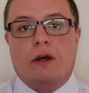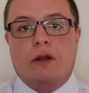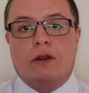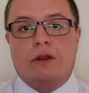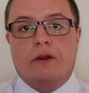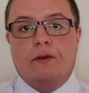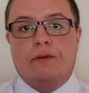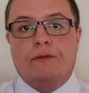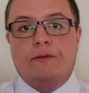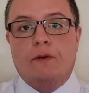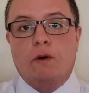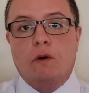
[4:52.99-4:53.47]

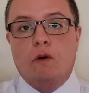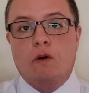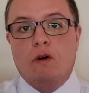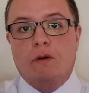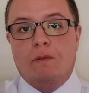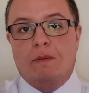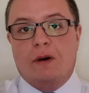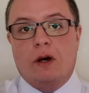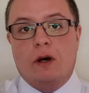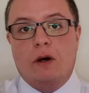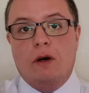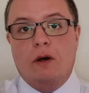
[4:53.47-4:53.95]
The
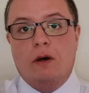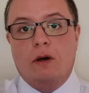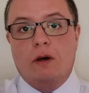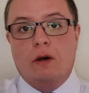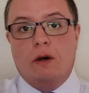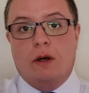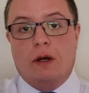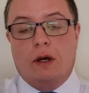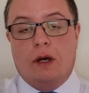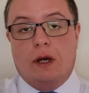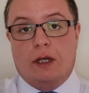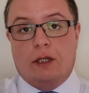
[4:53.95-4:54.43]
former,
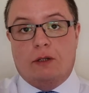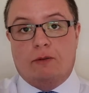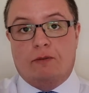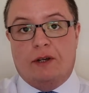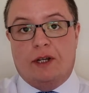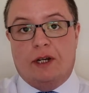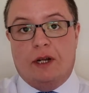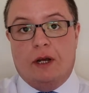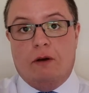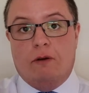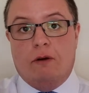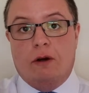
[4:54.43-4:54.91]
as we
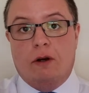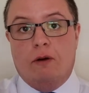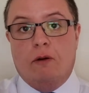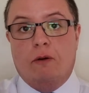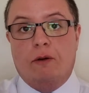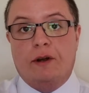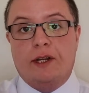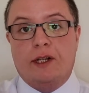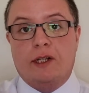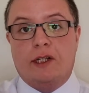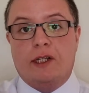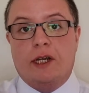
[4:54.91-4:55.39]
know,
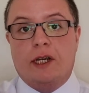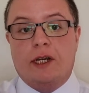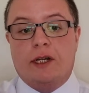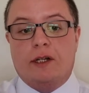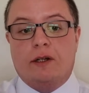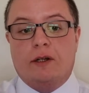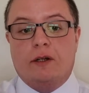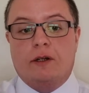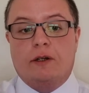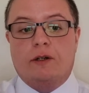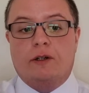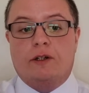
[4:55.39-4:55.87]
anointed
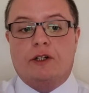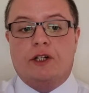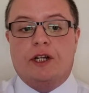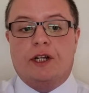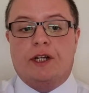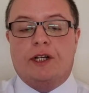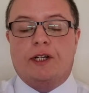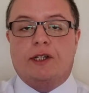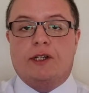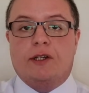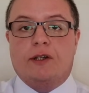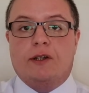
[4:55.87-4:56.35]

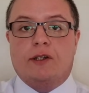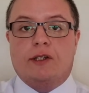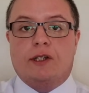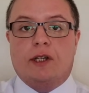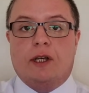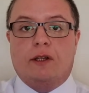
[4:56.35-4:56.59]
Jesus,